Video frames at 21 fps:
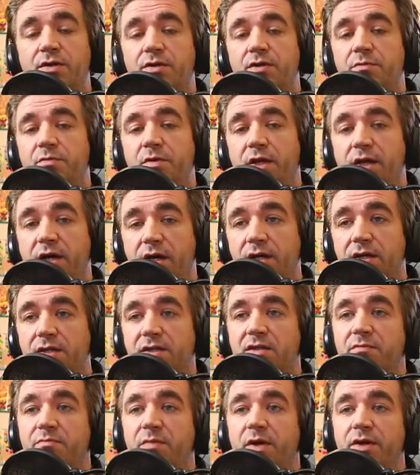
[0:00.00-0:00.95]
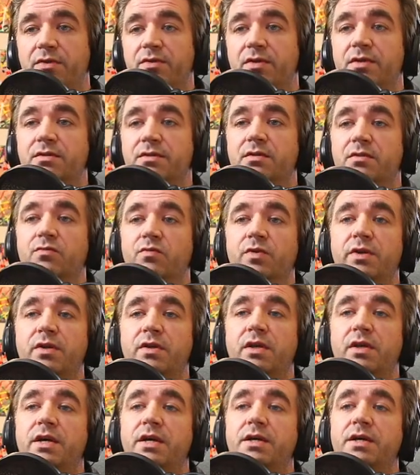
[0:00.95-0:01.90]
You should be honest about this and
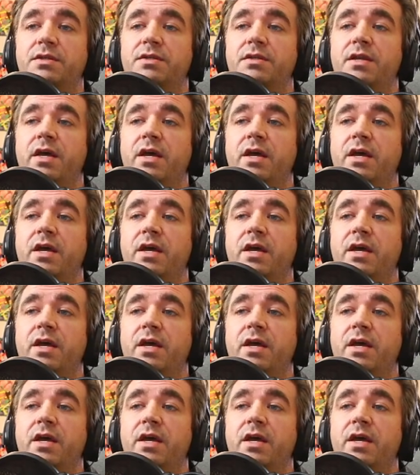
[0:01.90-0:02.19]
realize